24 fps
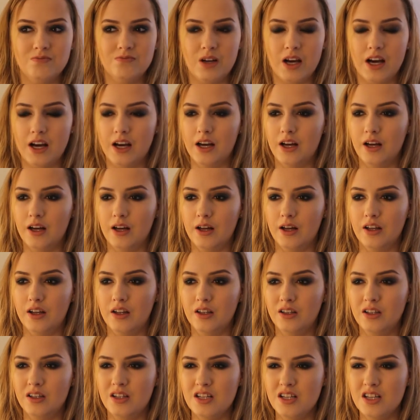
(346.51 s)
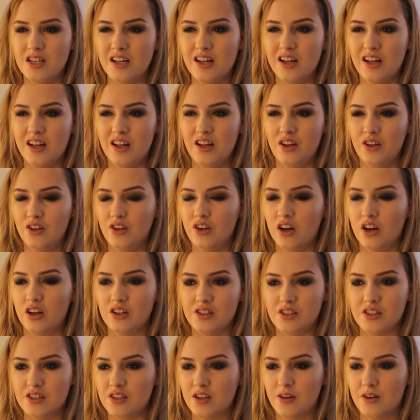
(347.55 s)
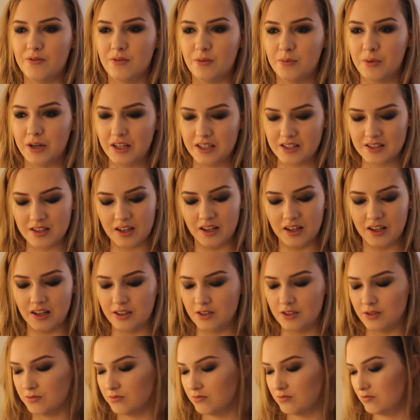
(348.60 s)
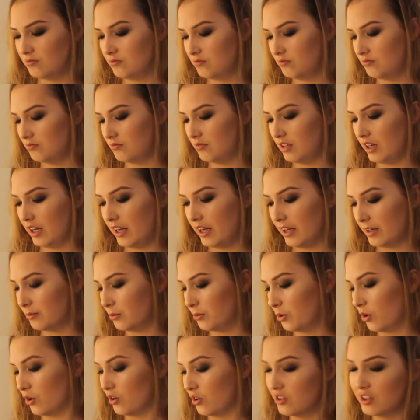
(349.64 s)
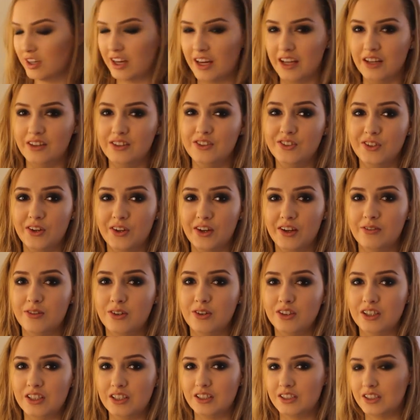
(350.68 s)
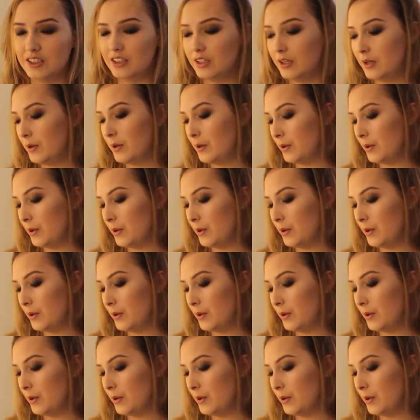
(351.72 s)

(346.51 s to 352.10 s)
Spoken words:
no, just not for my skin. I like more kind of dewy foundation.